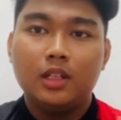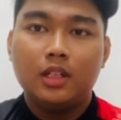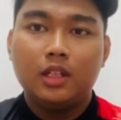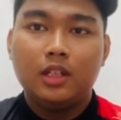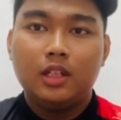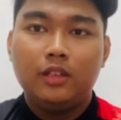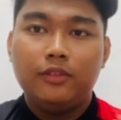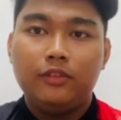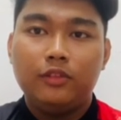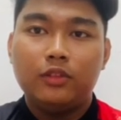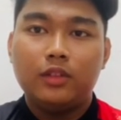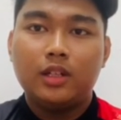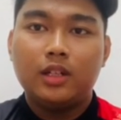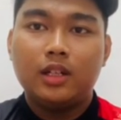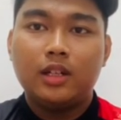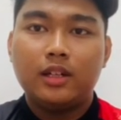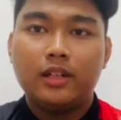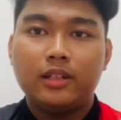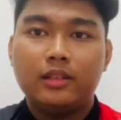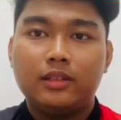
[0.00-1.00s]
If your
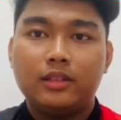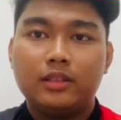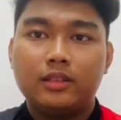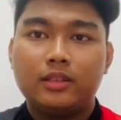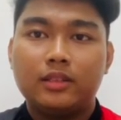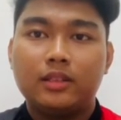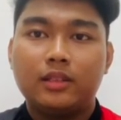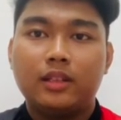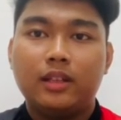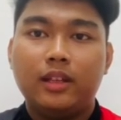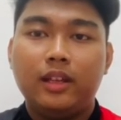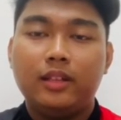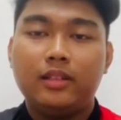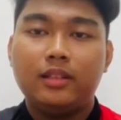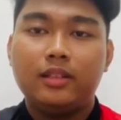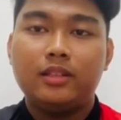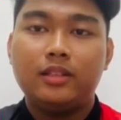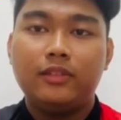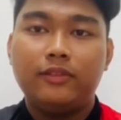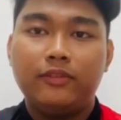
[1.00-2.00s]
car rattles
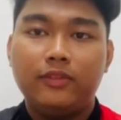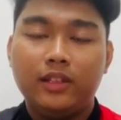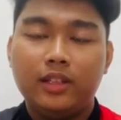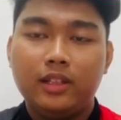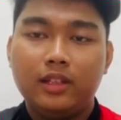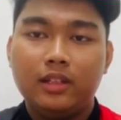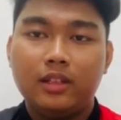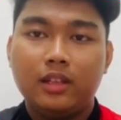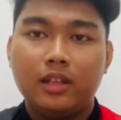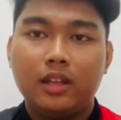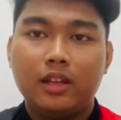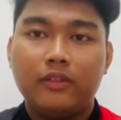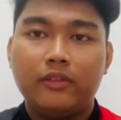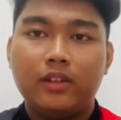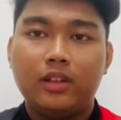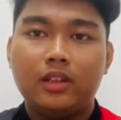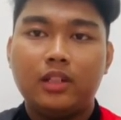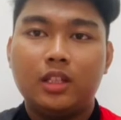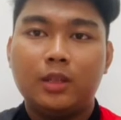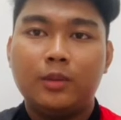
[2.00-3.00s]
excessively every
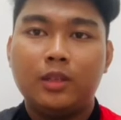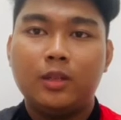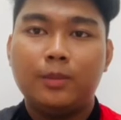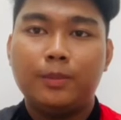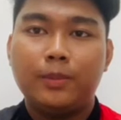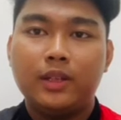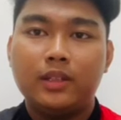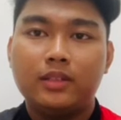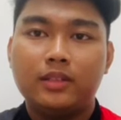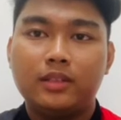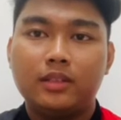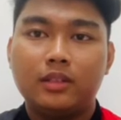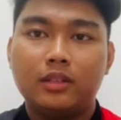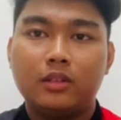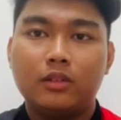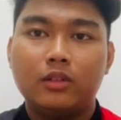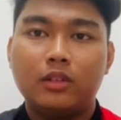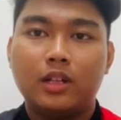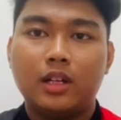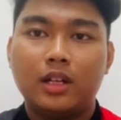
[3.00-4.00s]
time it passes
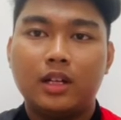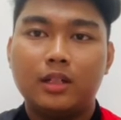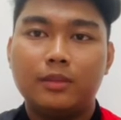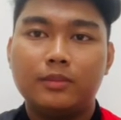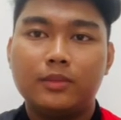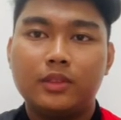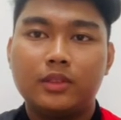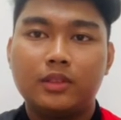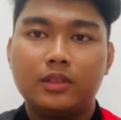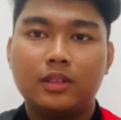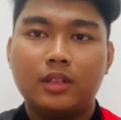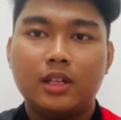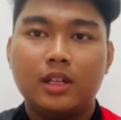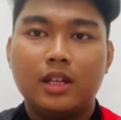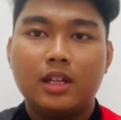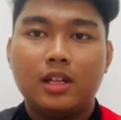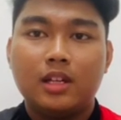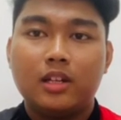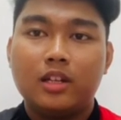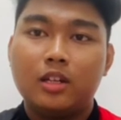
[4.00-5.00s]
road humps,
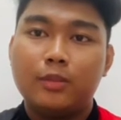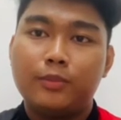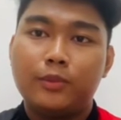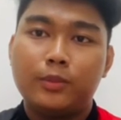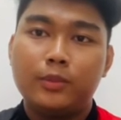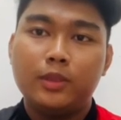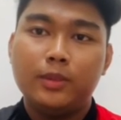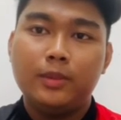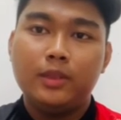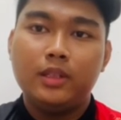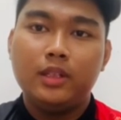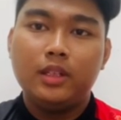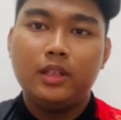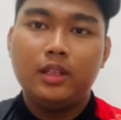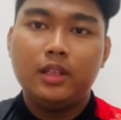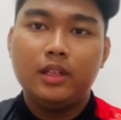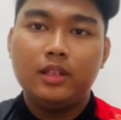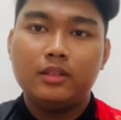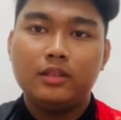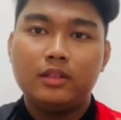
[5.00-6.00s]
the problem
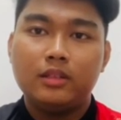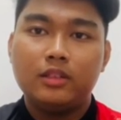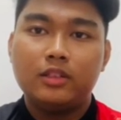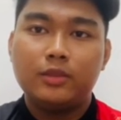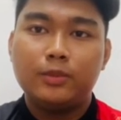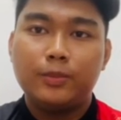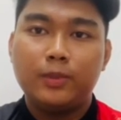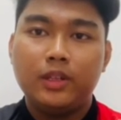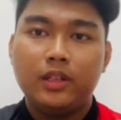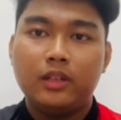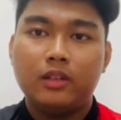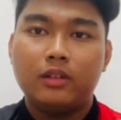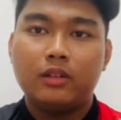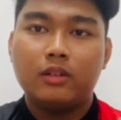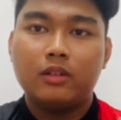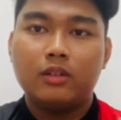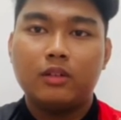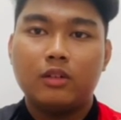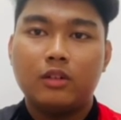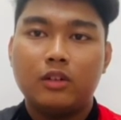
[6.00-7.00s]
indicates the spring
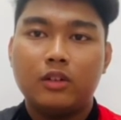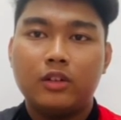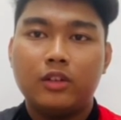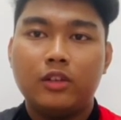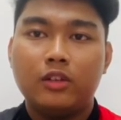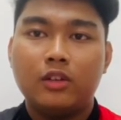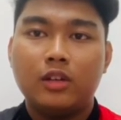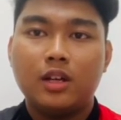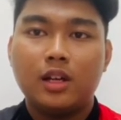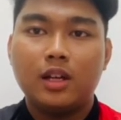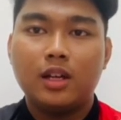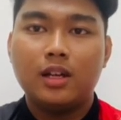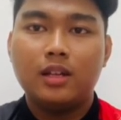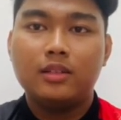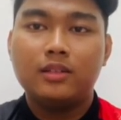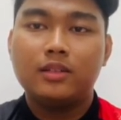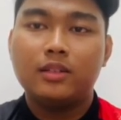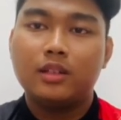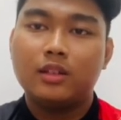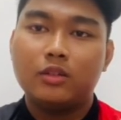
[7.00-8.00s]
or your
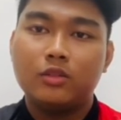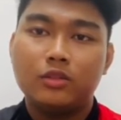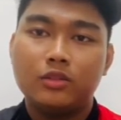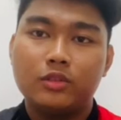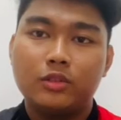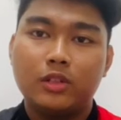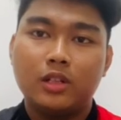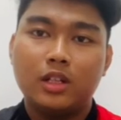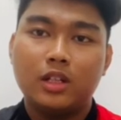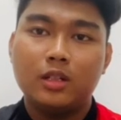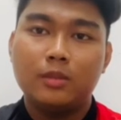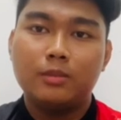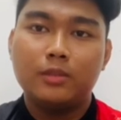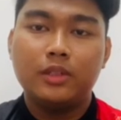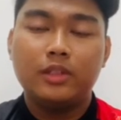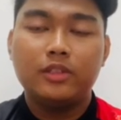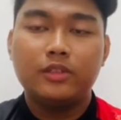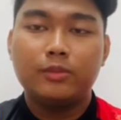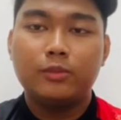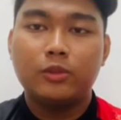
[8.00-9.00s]
car's control arm
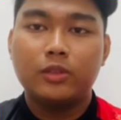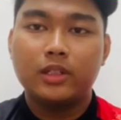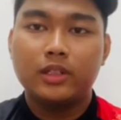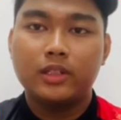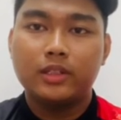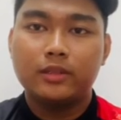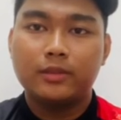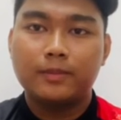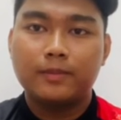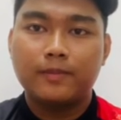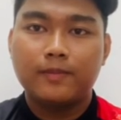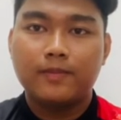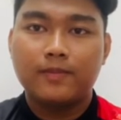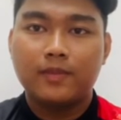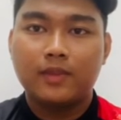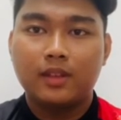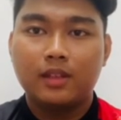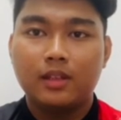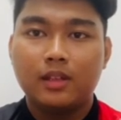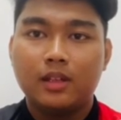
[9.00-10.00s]
is broken.
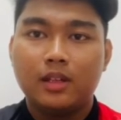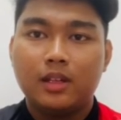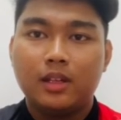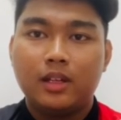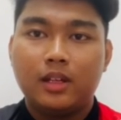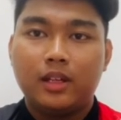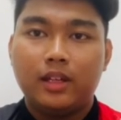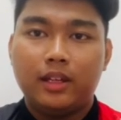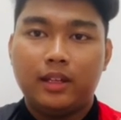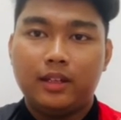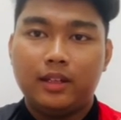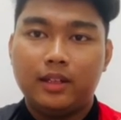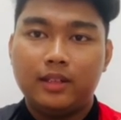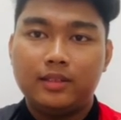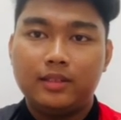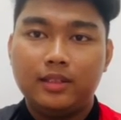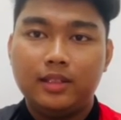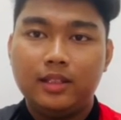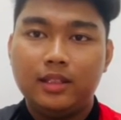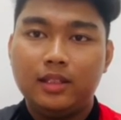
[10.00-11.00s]
And
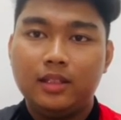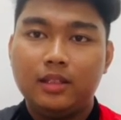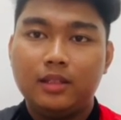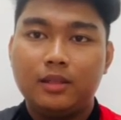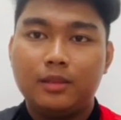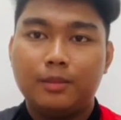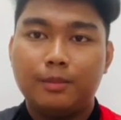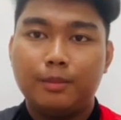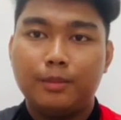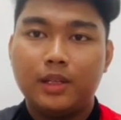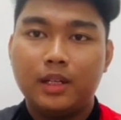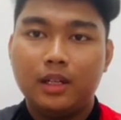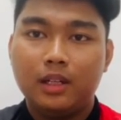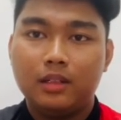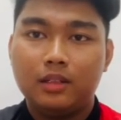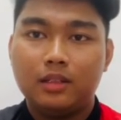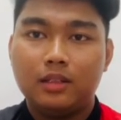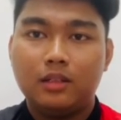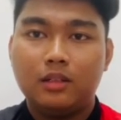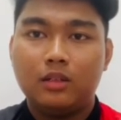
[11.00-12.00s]
lastly, bald
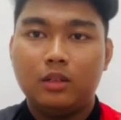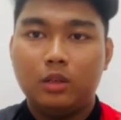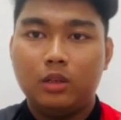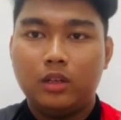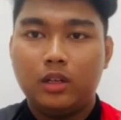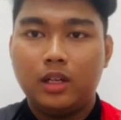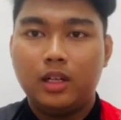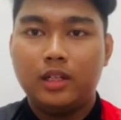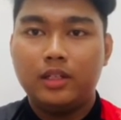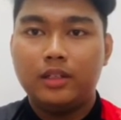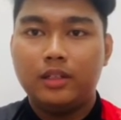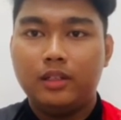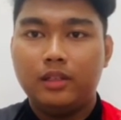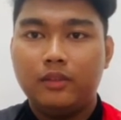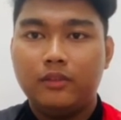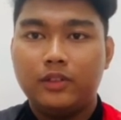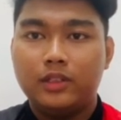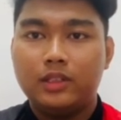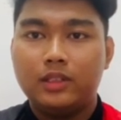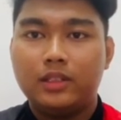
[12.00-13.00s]
or
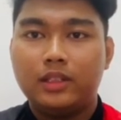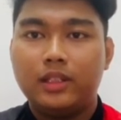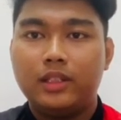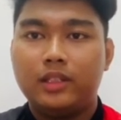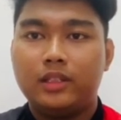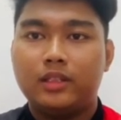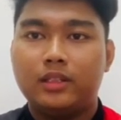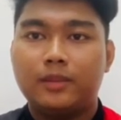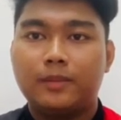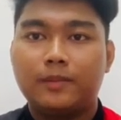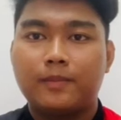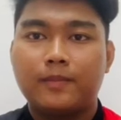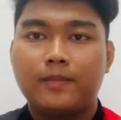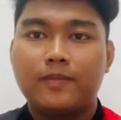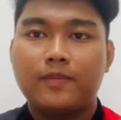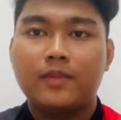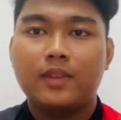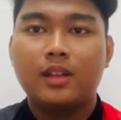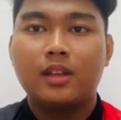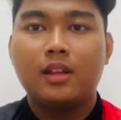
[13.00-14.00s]
uneven tire.
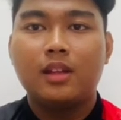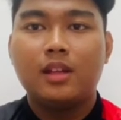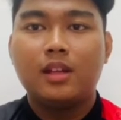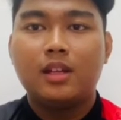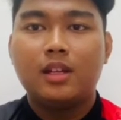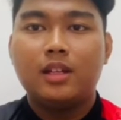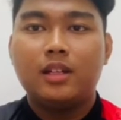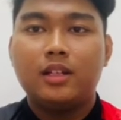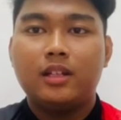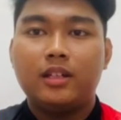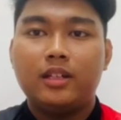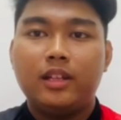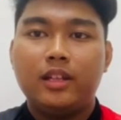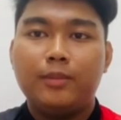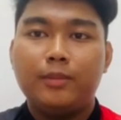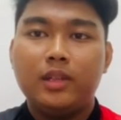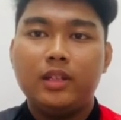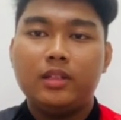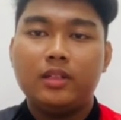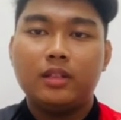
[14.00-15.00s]
A
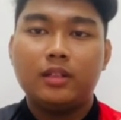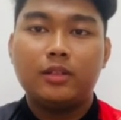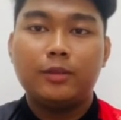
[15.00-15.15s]
damaged